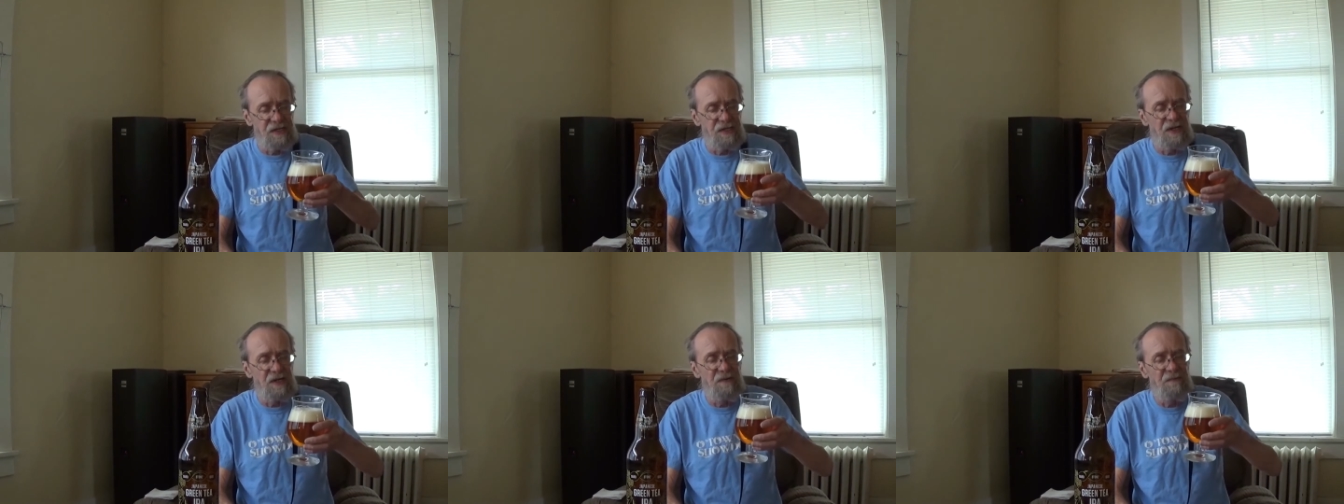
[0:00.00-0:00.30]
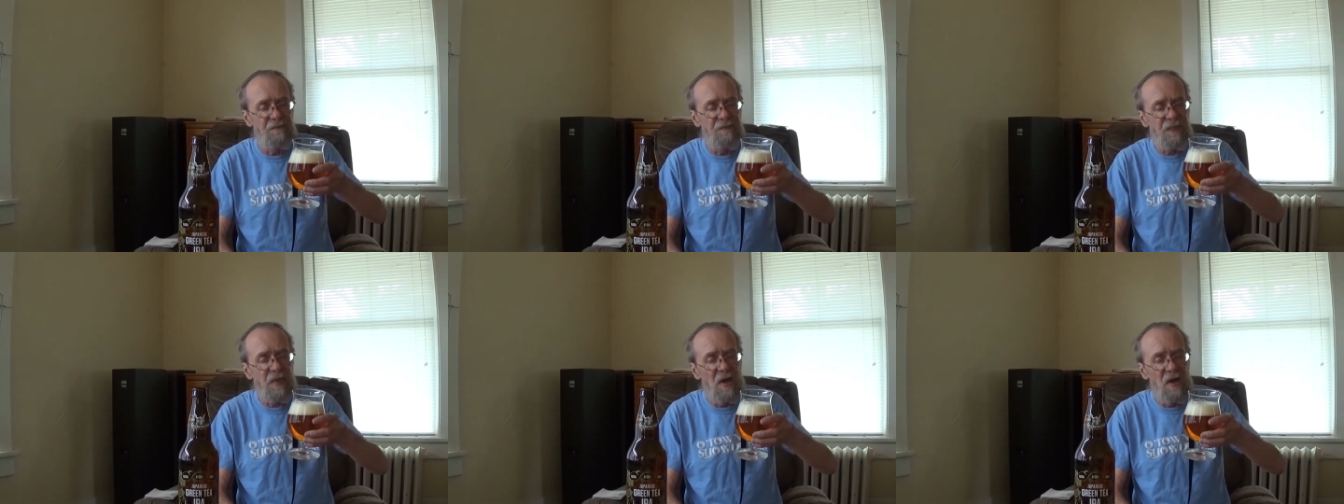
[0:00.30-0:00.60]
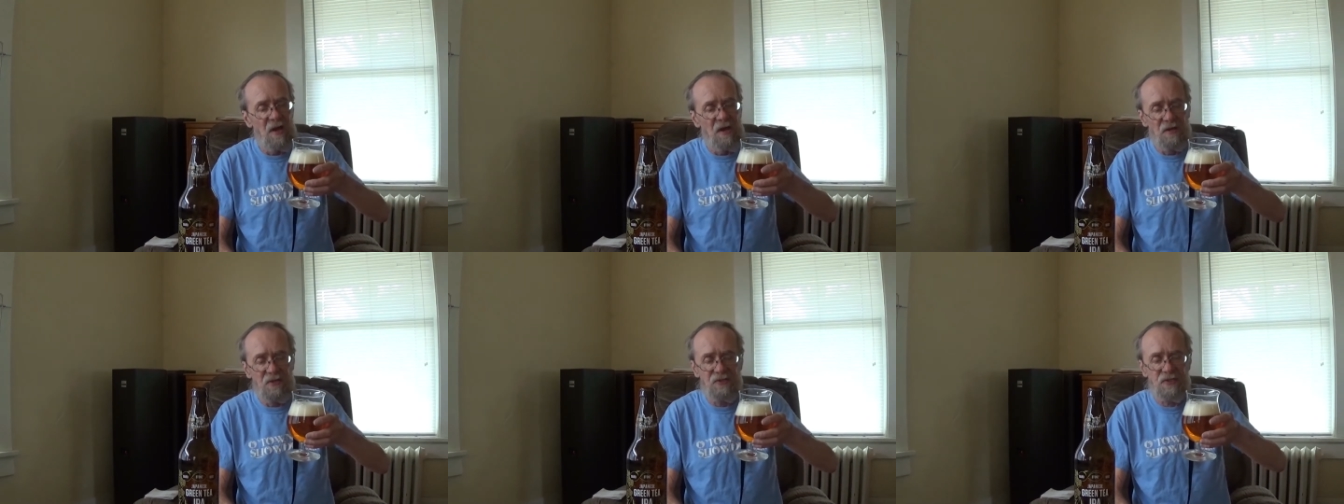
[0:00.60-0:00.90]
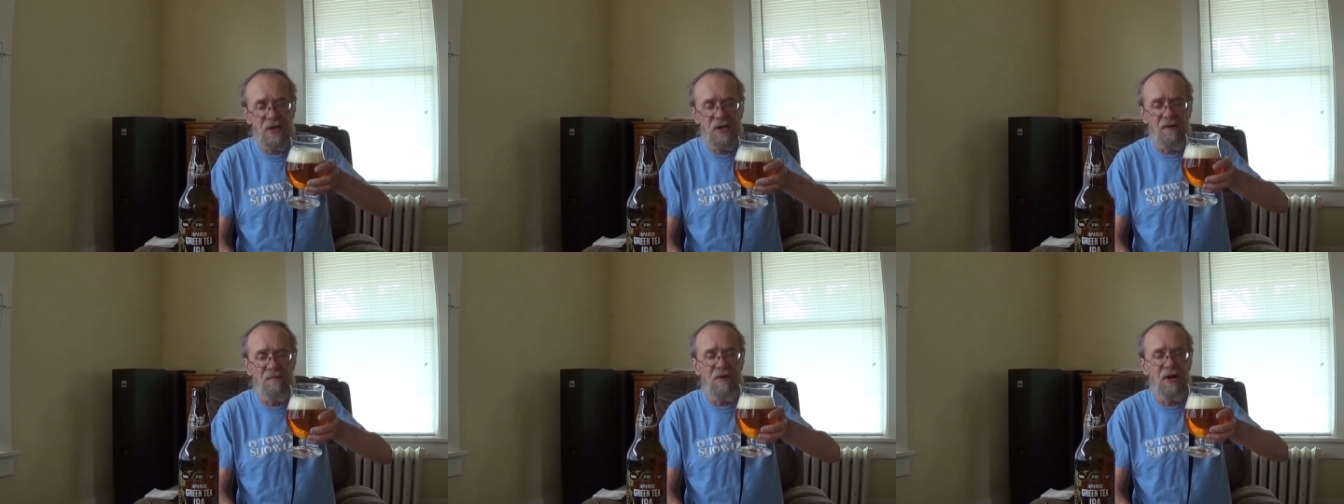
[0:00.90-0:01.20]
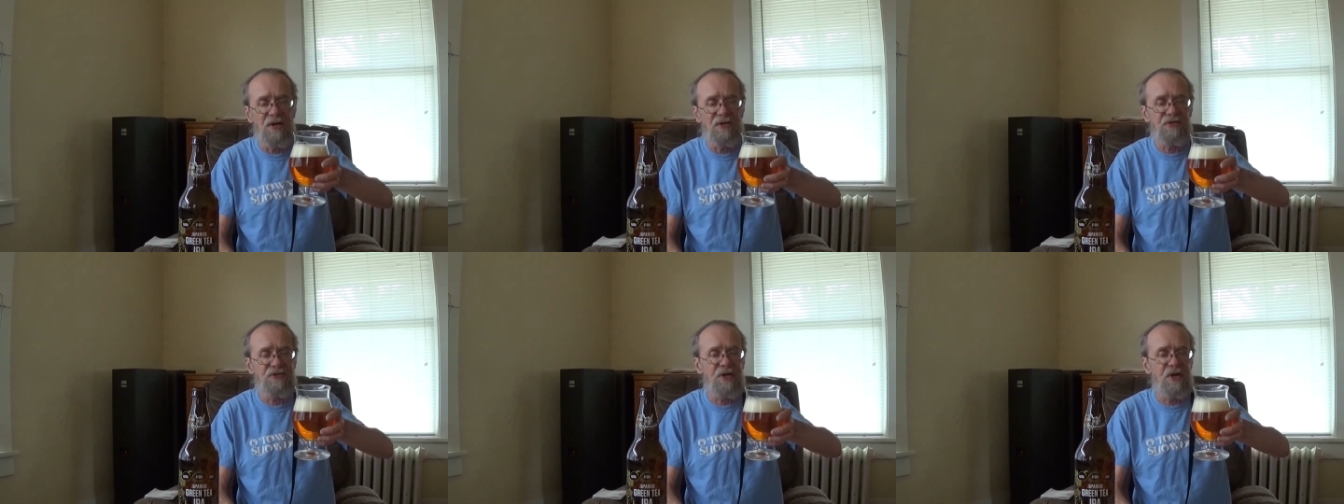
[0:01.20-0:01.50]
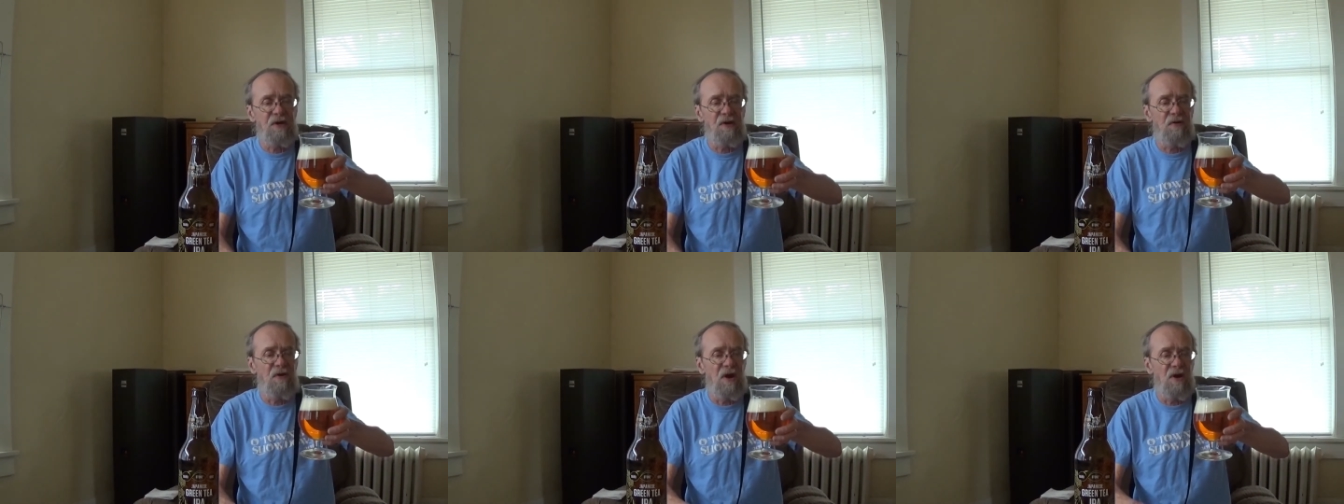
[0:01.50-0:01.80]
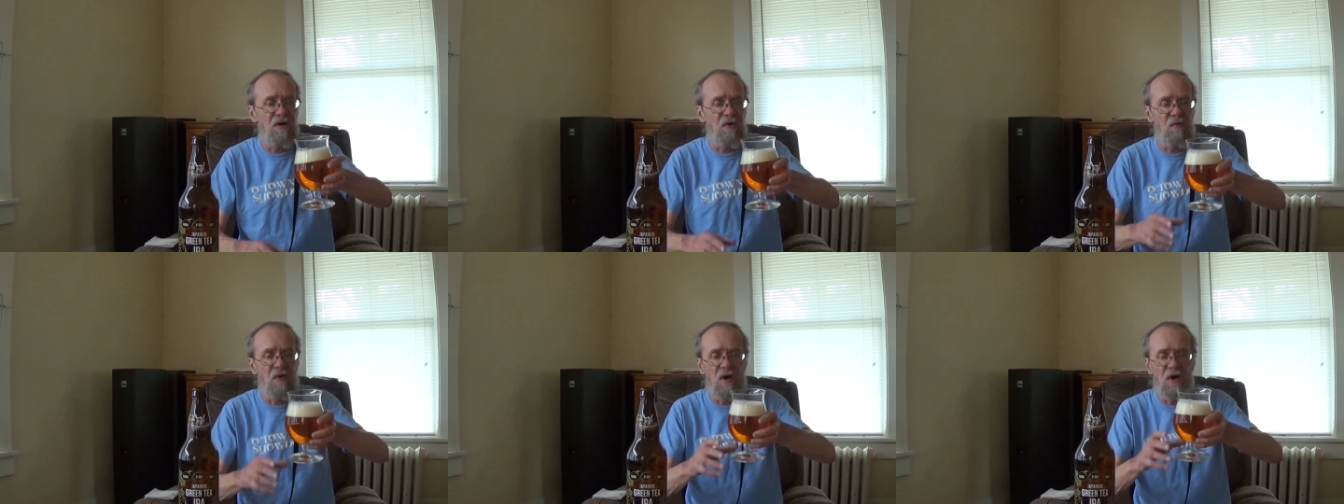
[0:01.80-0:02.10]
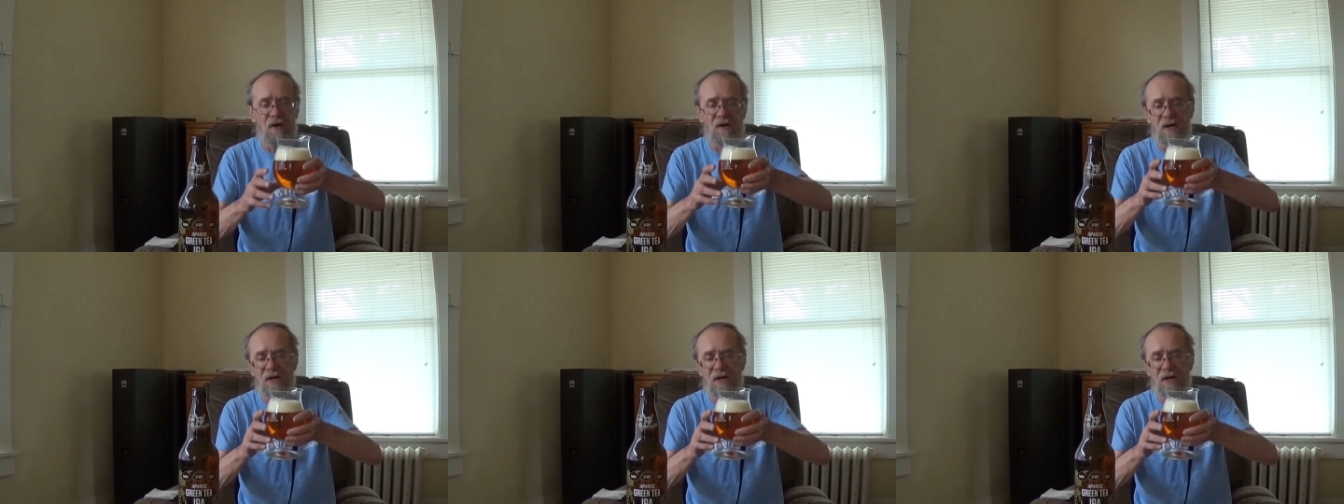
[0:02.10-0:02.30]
Uh, looks like it might stick around a while,